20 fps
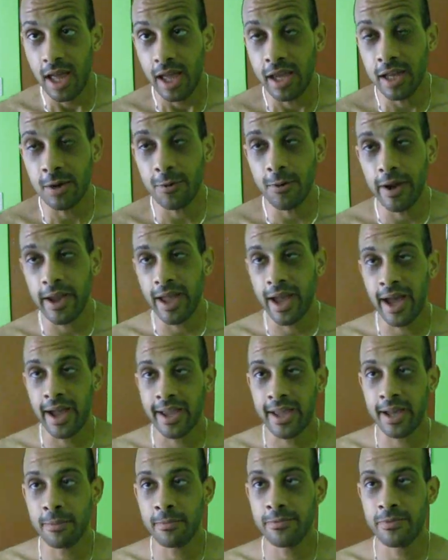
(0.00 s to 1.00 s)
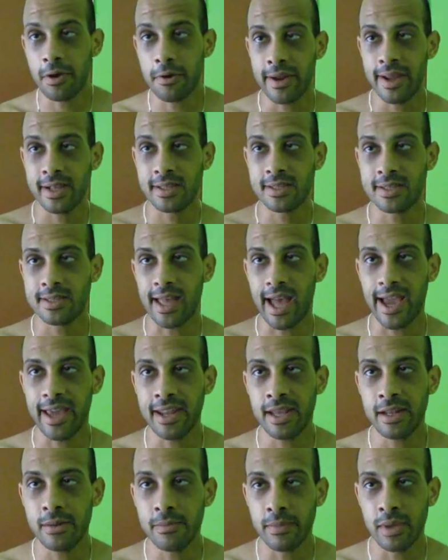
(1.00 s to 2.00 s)
Anyway, I am very
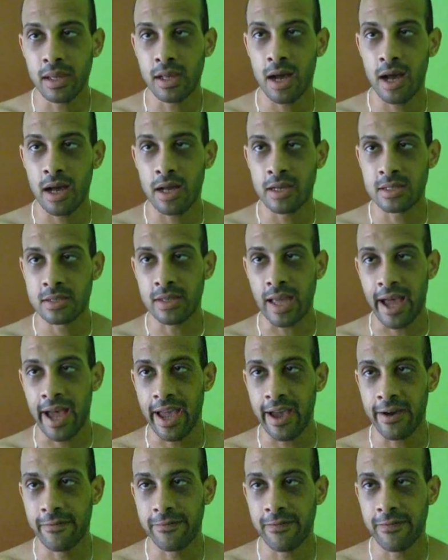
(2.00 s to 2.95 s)
excited because I have